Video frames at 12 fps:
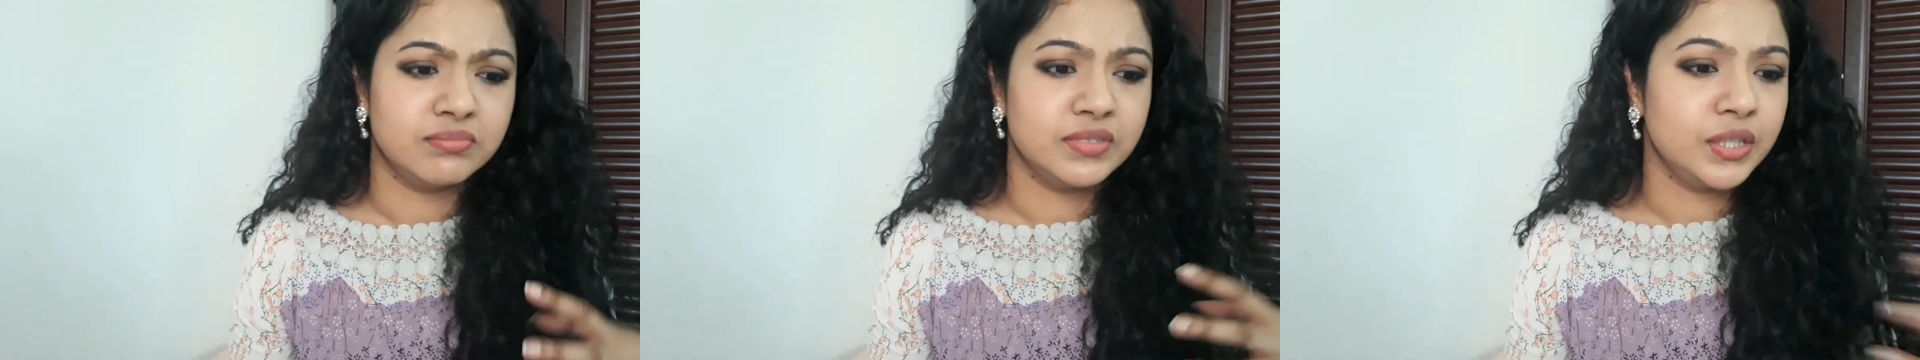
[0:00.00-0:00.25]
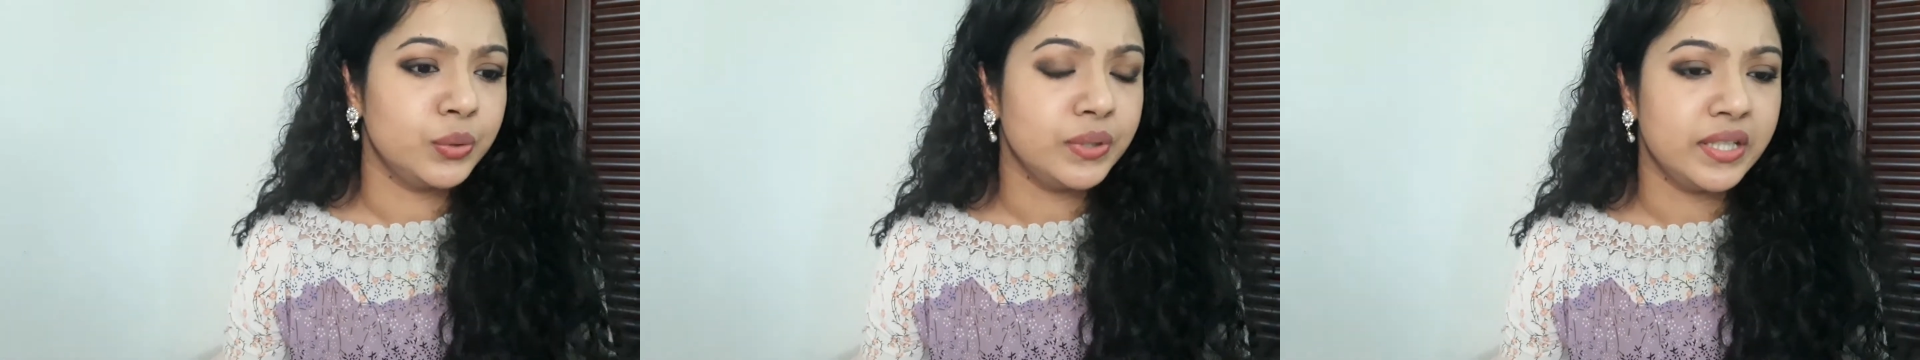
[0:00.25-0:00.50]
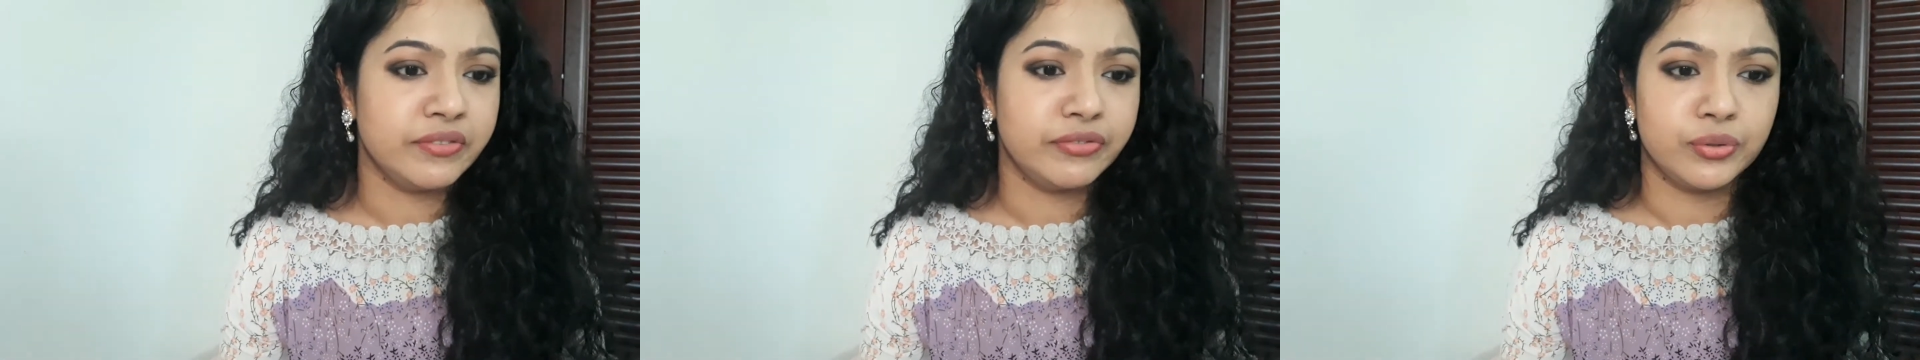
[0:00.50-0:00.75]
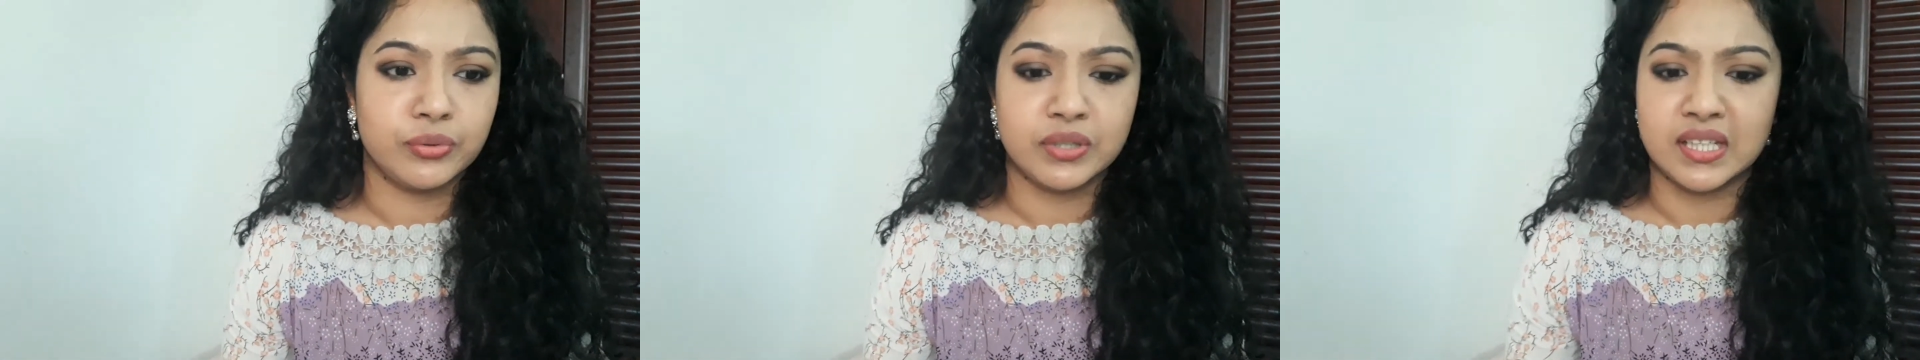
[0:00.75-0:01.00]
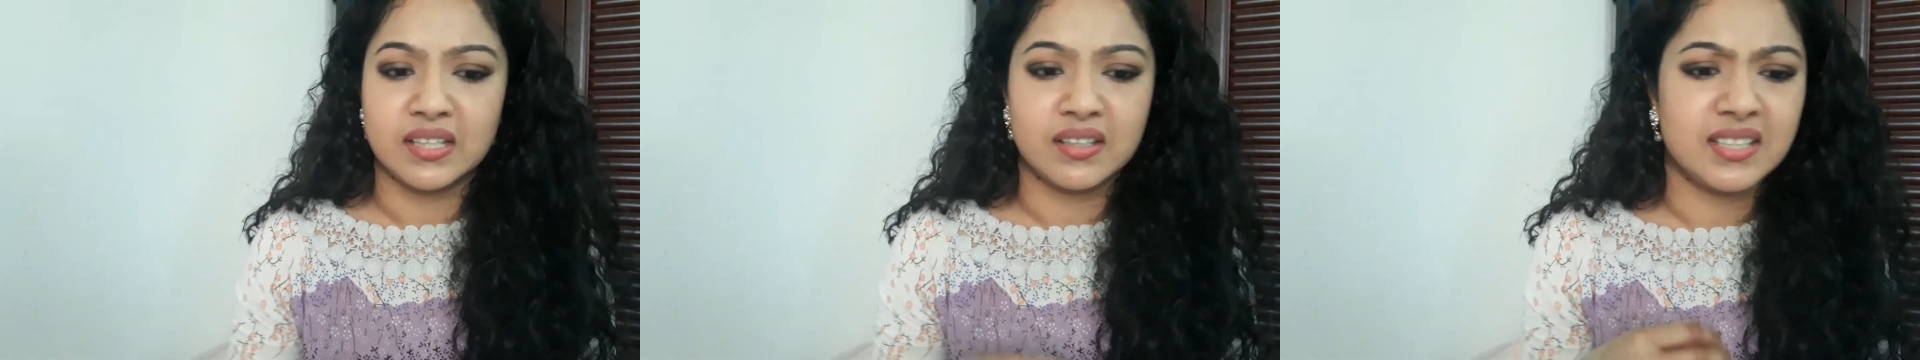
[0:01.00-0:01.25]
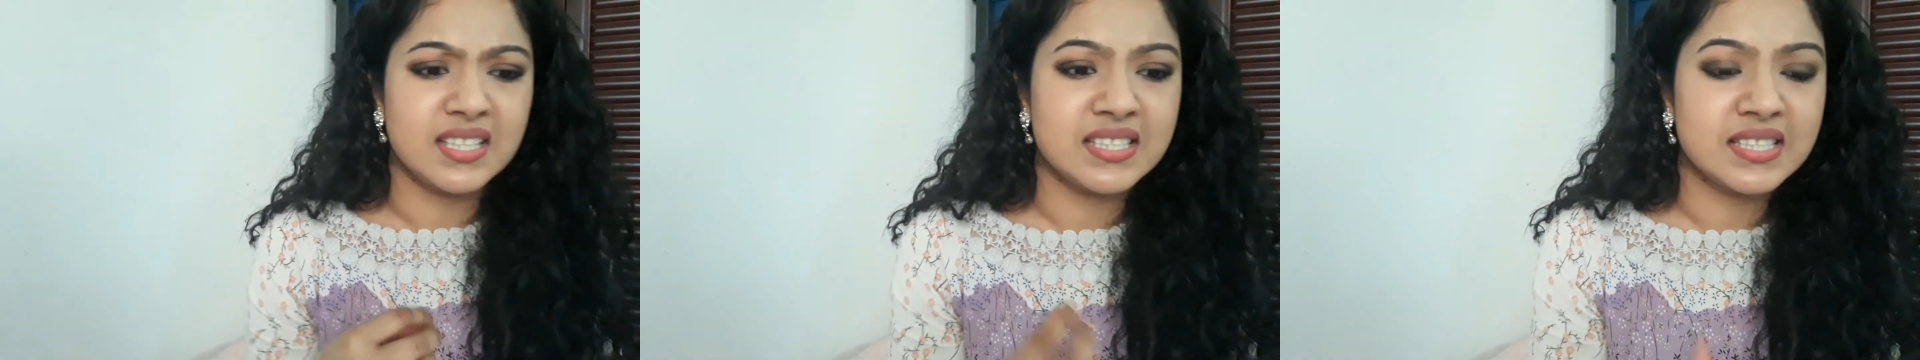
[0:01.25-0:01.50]
tutti frutti,
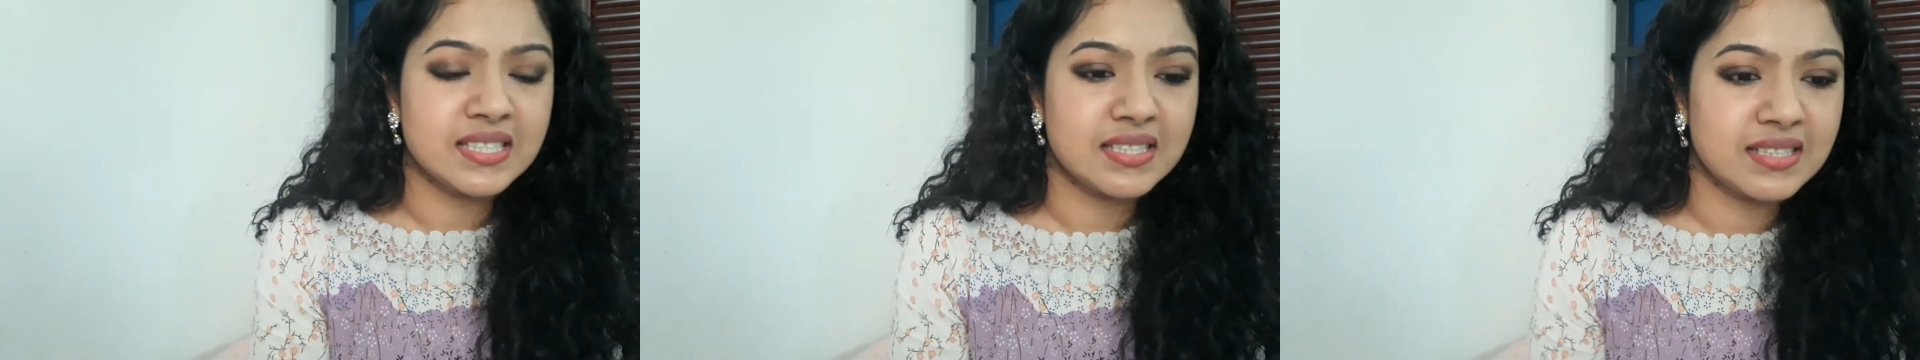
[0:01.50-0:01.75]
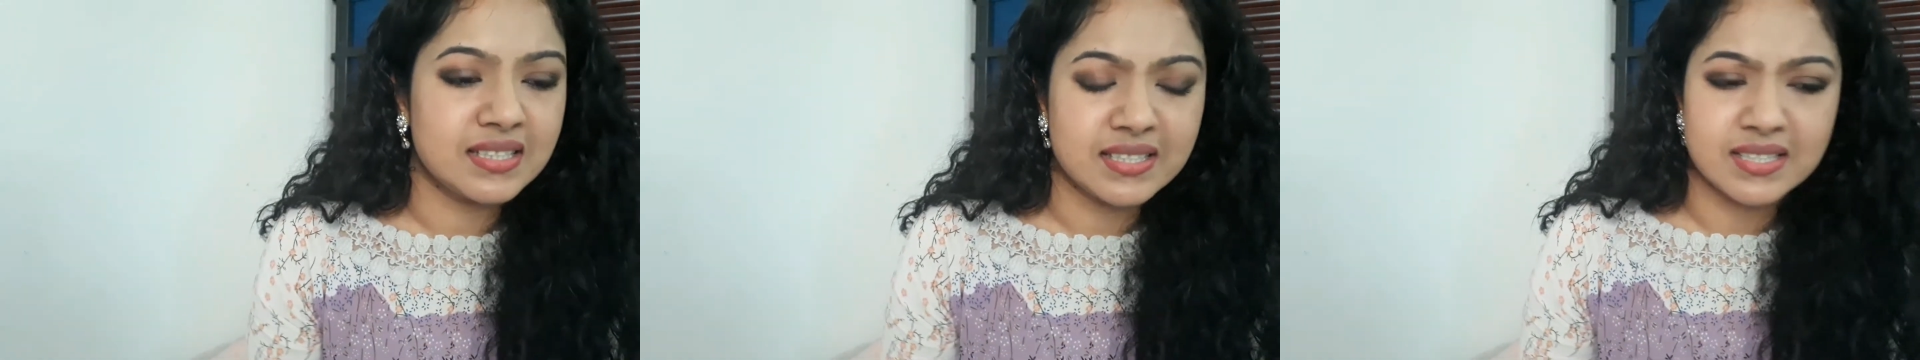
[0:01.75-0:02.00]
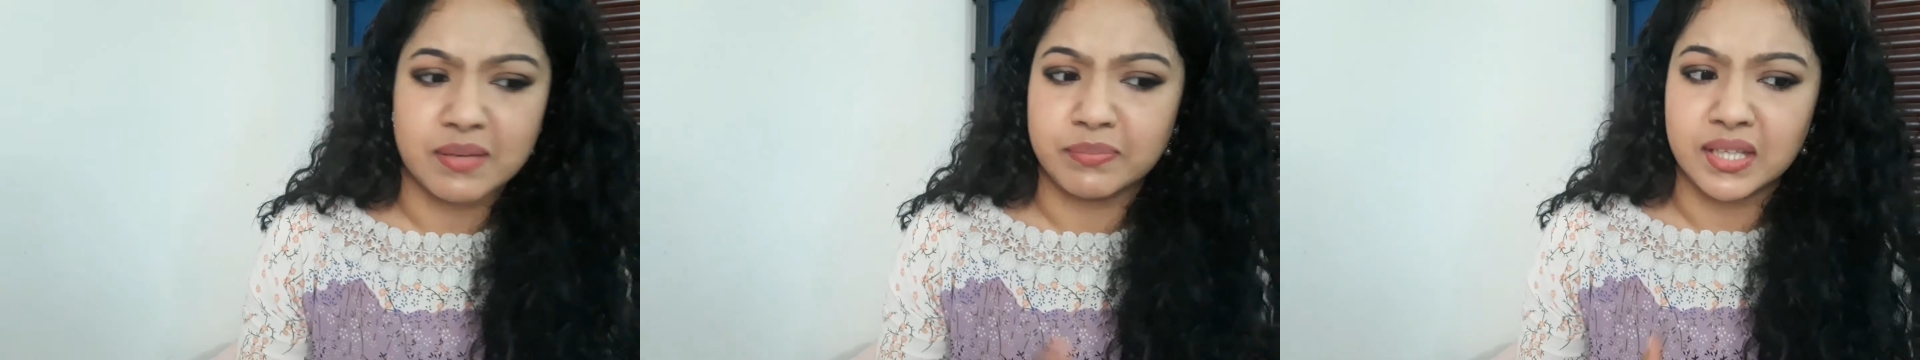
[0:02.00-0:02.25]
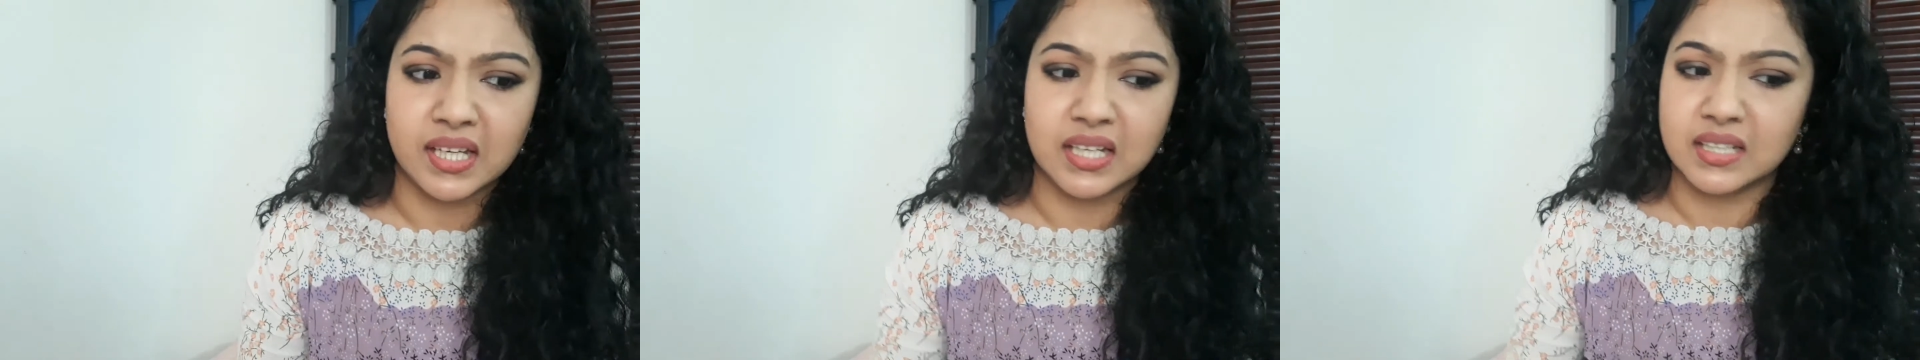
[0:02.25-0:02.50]
it's something